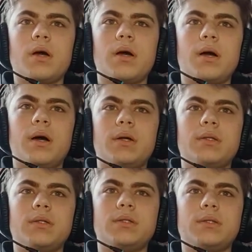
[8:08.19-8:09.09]

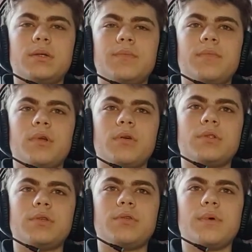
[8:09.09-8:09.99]
and um,
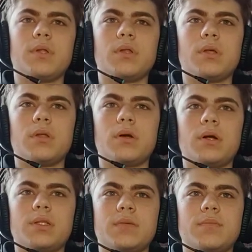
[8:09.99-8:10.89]
also you will
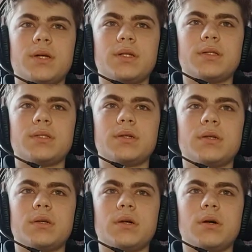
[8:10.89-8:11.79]
learn the
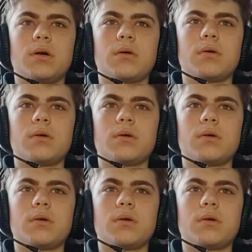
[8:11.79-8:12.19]
basic uh,